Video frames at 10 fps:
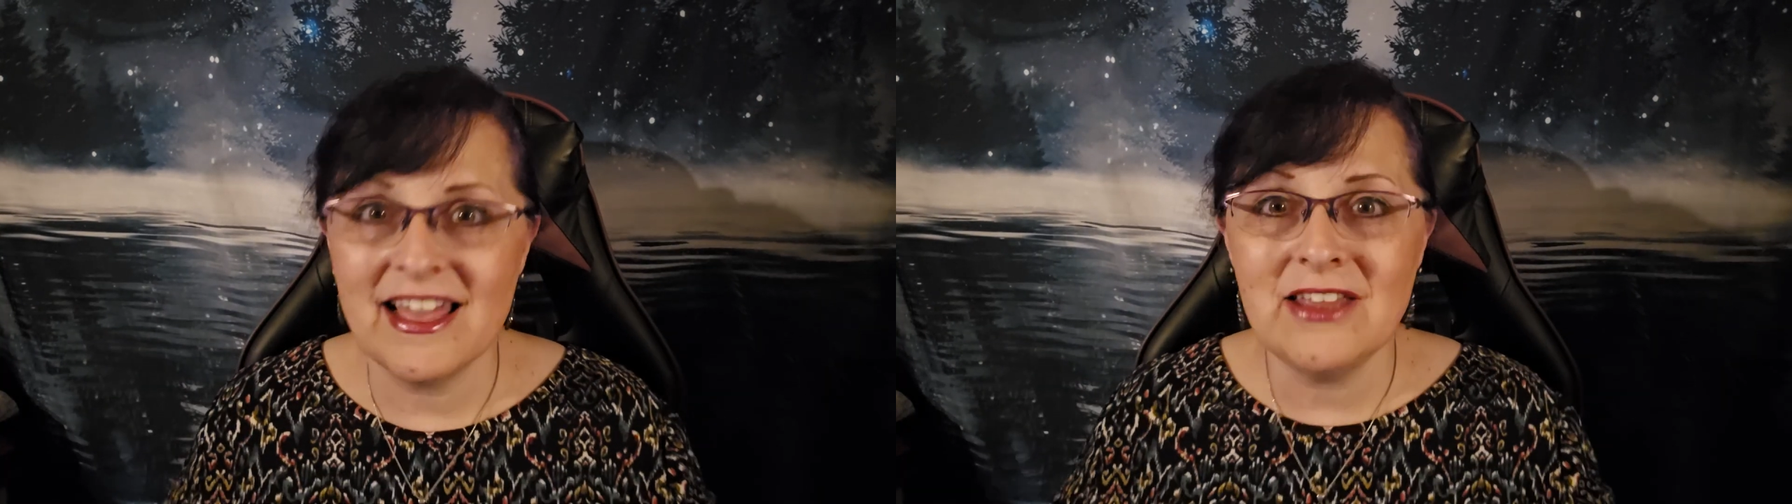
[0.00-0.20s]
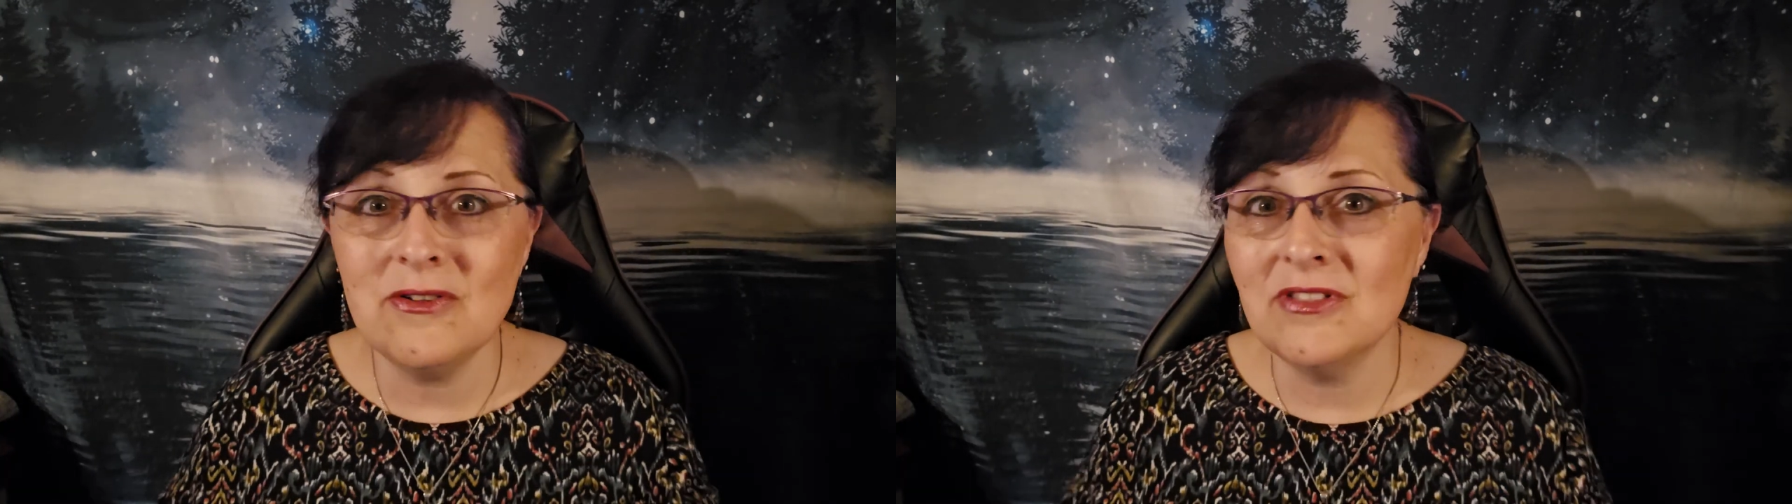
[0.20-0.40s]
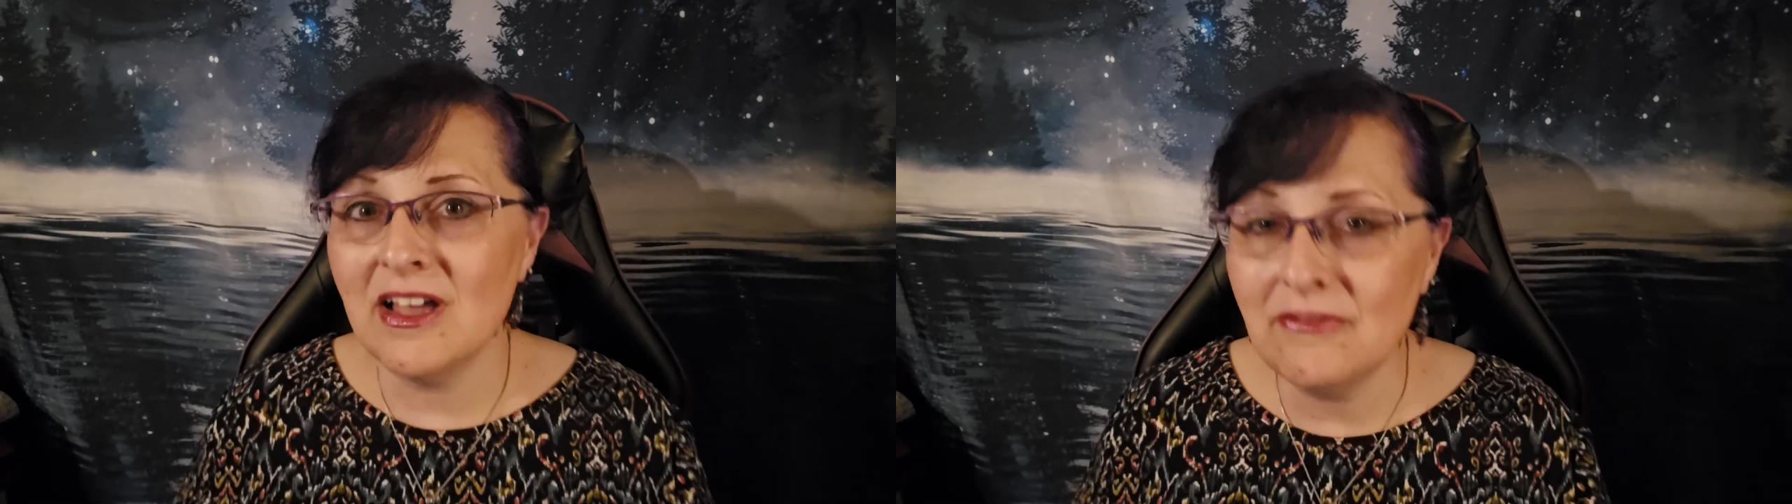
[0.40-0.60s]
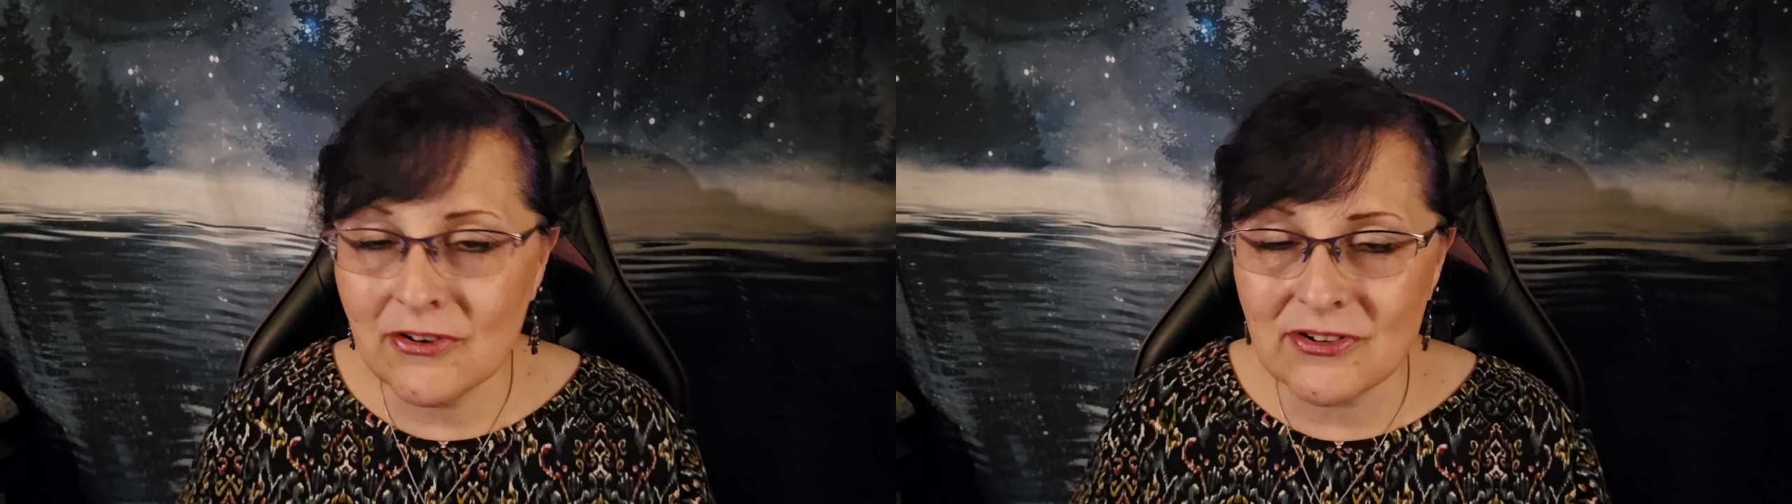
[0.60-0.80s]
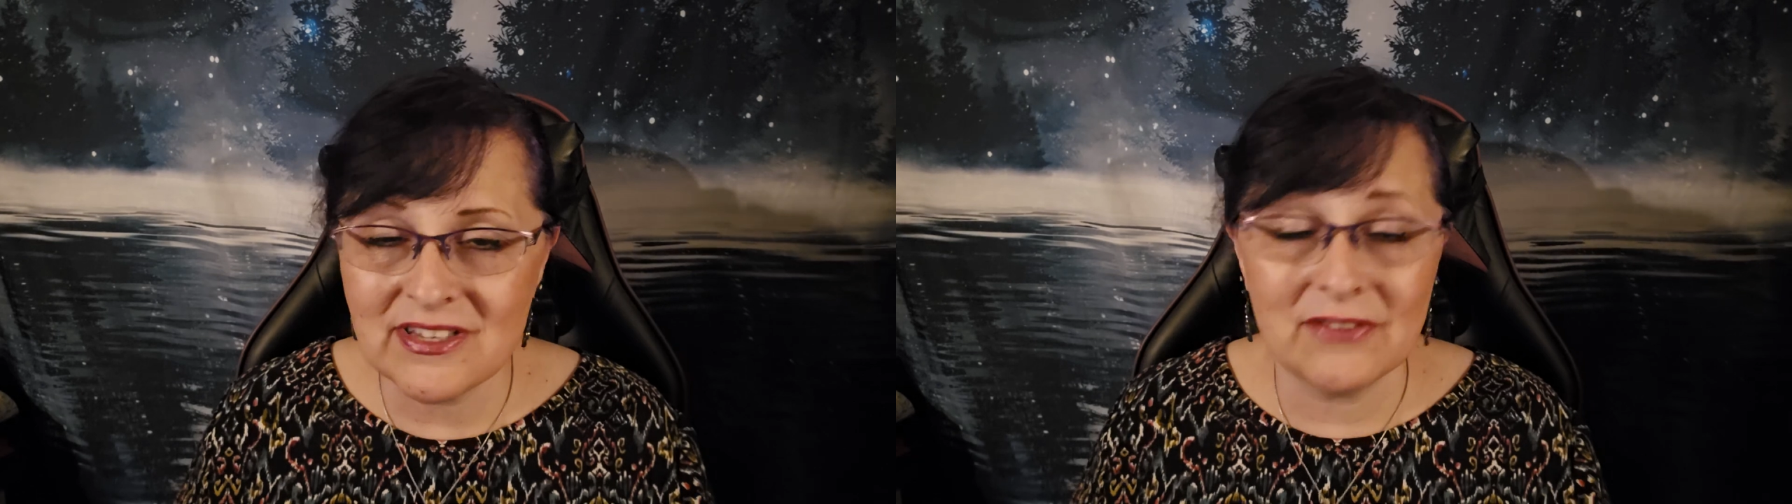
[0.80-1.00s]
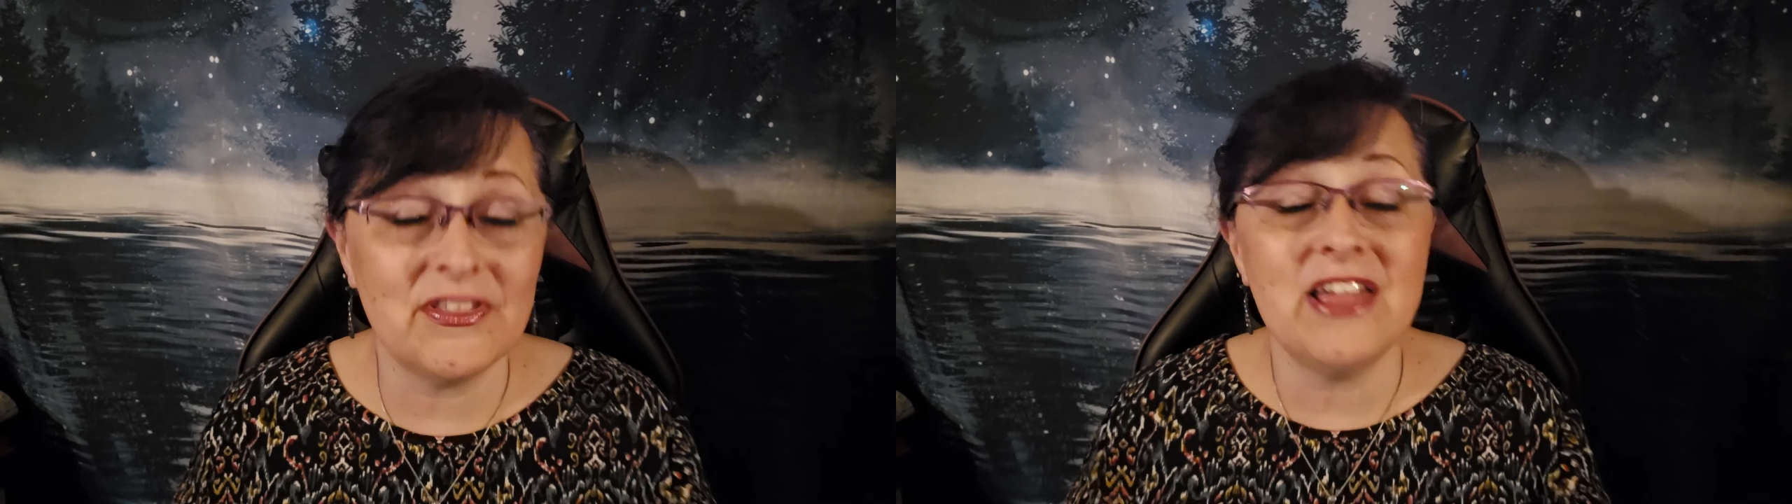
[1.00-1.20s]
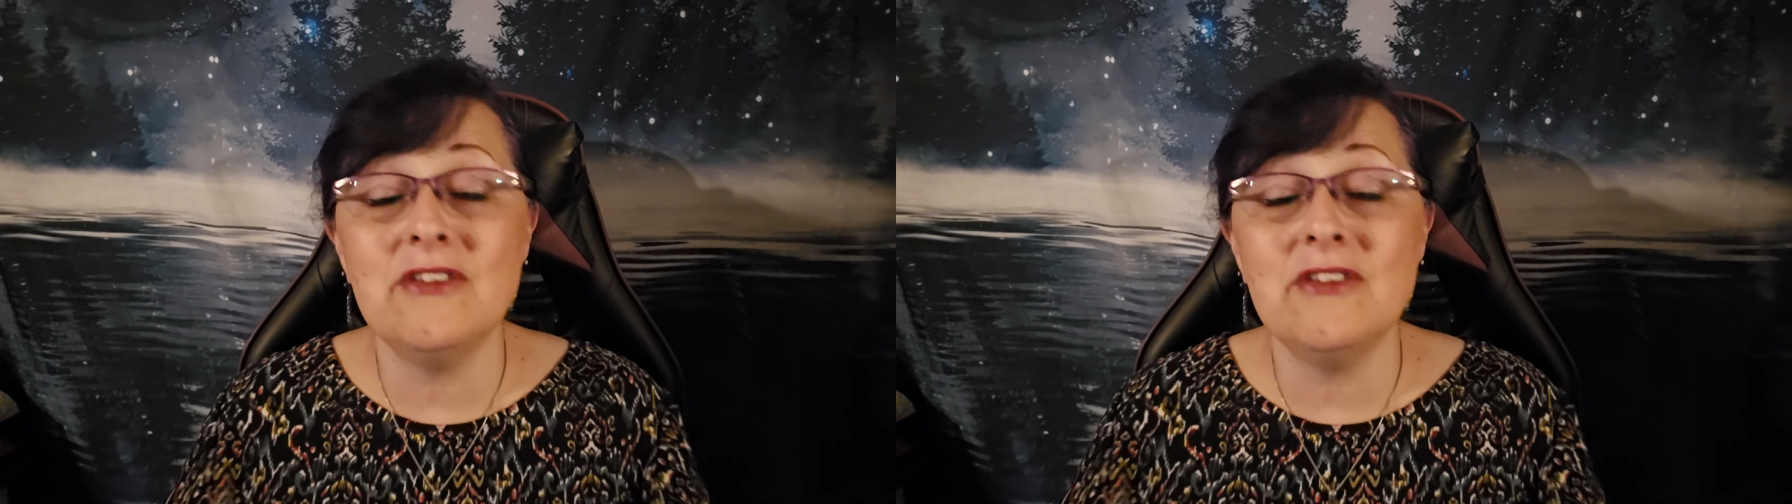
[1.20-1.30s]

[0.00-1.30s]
that you love yourself,